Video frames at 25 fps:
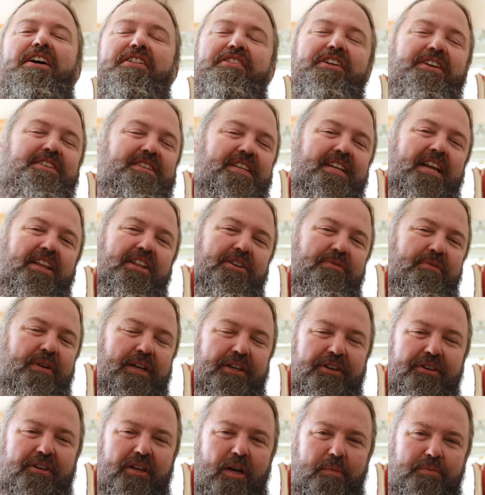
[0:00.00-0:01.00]
There's another
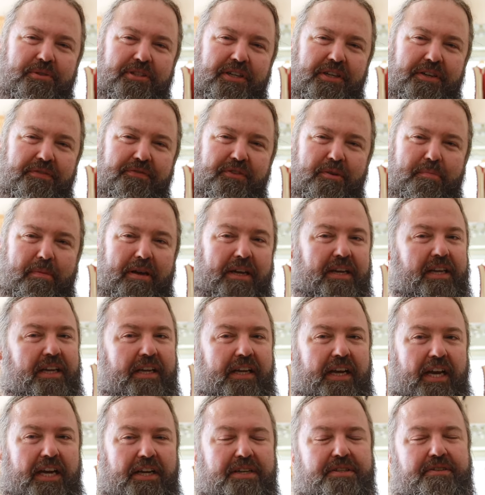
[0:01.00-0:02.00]
really good option for
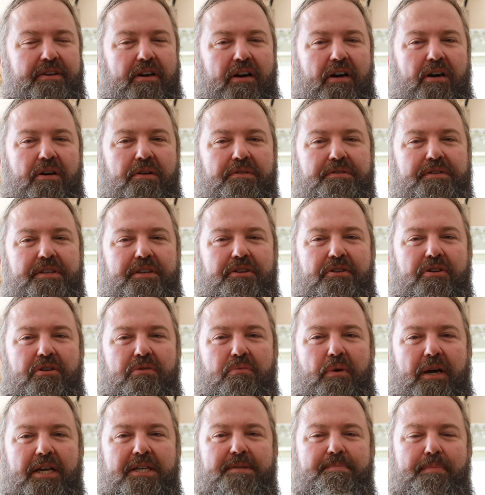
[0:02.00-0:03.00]
making extra holes in your
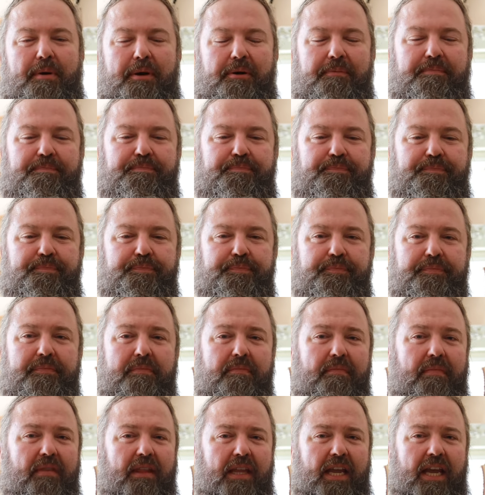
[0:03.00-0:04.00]
waist belt,
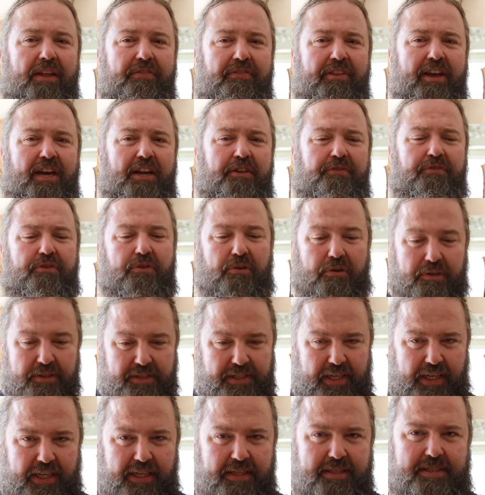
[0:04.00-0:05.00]
and that of course
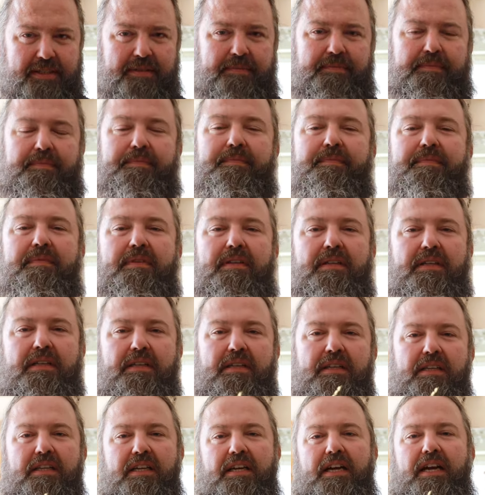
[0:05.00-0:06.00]
is
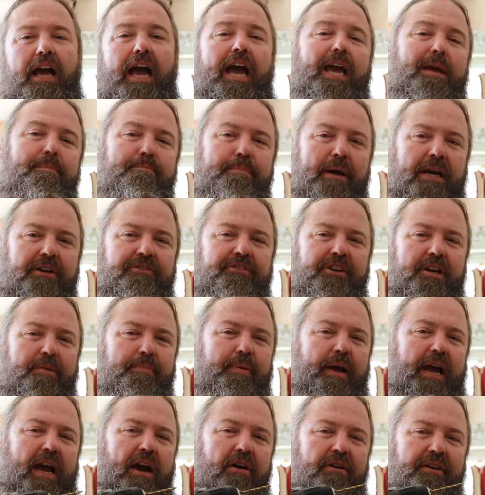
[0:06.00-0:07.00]
a battery
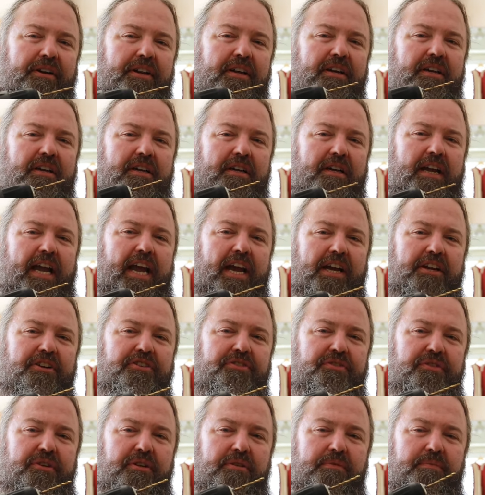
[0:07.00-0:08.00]
powered hand
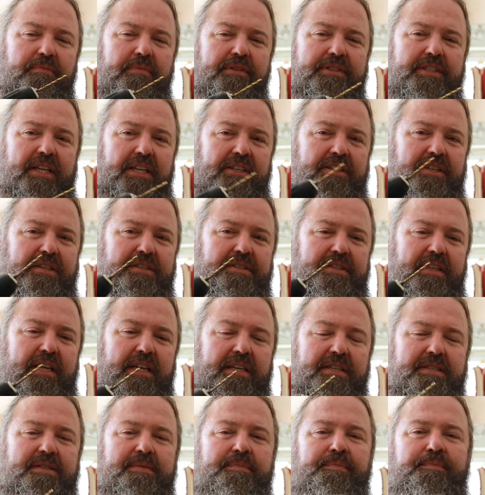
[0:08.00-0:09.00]
drill such as
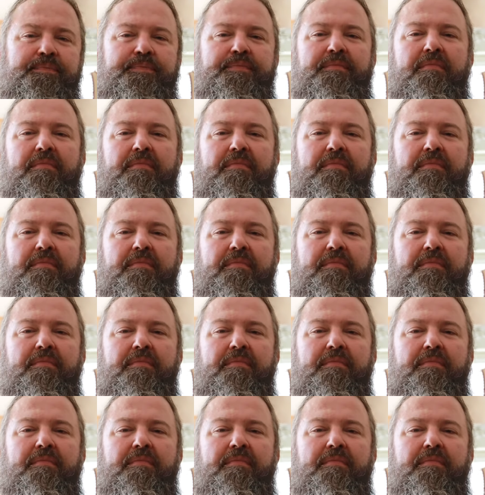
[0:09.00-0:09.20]
this.